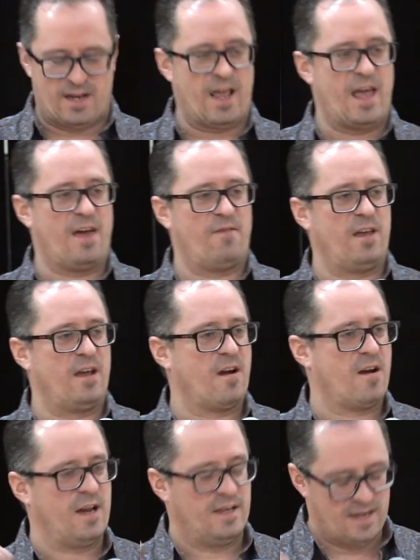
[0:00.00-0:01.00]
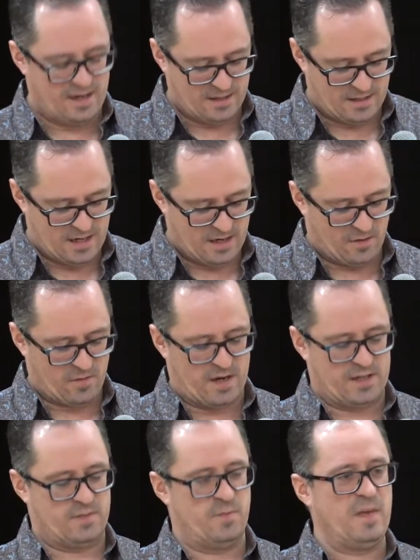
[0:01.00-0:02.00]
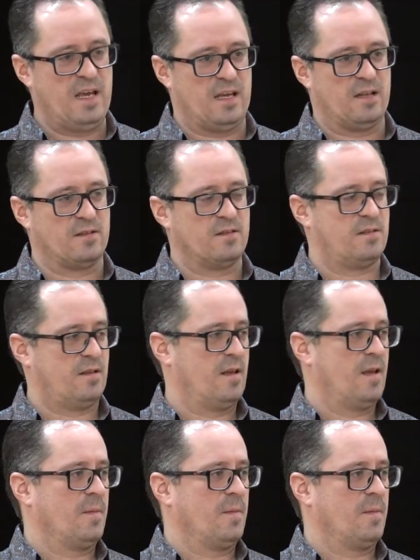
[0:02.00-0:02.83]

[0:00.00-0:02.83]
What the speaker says: and having our identity in Christ means